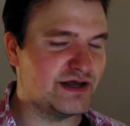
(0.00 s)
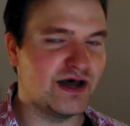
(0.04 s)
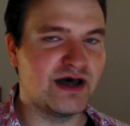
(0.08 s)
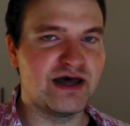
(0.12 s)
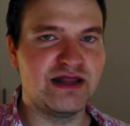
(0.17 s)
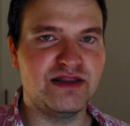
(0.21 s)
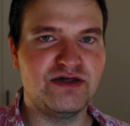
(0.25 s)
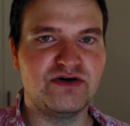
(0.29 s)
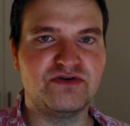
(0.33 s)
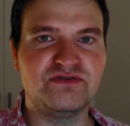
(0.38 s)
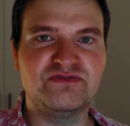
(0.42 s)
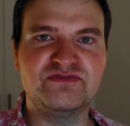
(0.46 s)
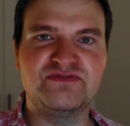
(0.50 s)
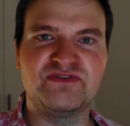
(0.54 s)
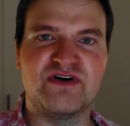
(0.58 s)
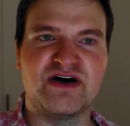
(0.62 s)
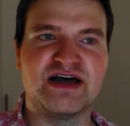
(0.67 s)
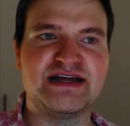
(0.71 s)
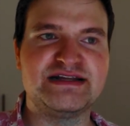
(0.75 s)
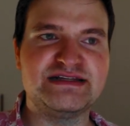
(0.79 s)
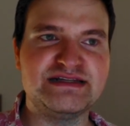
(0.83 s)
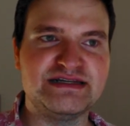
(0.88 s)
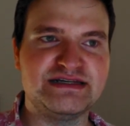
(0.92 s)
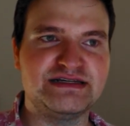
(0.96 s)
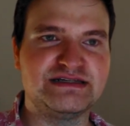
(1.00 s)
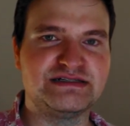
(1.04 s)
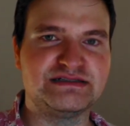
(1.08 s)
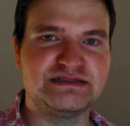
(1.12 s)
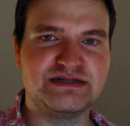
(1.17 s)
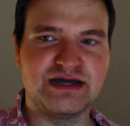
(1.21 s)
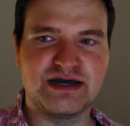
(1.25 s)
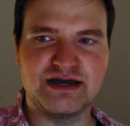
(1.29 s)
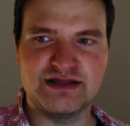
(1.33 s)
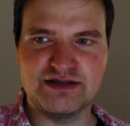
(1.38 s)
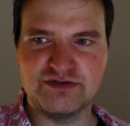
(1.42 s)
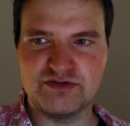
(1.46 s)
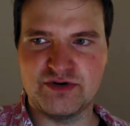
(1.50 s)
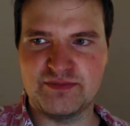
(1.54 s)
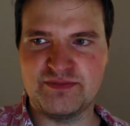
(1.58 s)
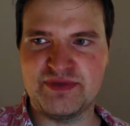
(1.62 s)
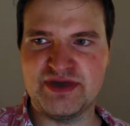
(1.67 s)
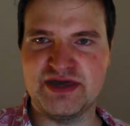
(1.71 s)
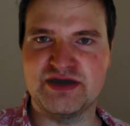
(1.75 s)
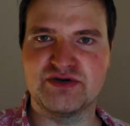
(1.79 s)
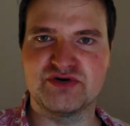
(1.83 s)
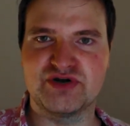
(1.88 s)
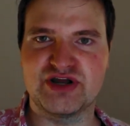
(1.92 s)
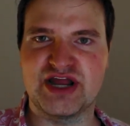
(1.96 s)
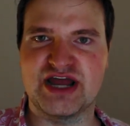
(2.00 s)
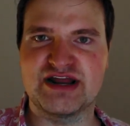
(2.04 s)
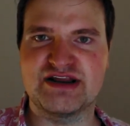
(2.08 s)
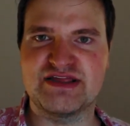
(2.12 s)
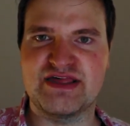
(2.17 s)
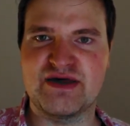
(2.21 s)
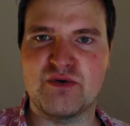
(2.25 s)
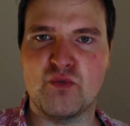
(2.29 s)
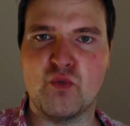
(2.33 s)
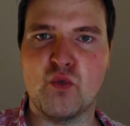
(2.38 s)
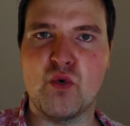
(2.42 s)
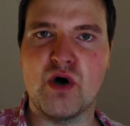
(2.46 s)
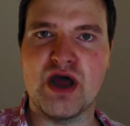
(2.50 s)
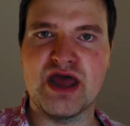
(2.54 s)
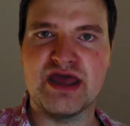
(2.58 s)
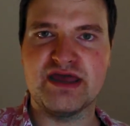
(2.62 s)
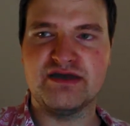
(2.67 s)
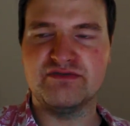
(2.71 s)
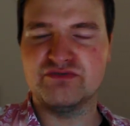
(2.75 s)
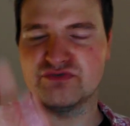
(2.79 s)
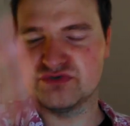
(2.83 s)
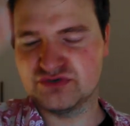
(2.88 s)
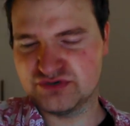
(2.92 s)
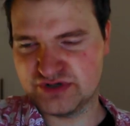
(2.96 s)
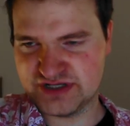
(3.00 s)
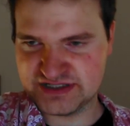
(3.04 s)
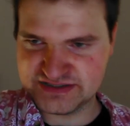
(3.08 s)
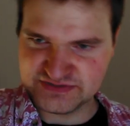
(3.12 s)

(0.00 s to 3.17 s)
Kylo fighting and Kylo appearing out of that wave or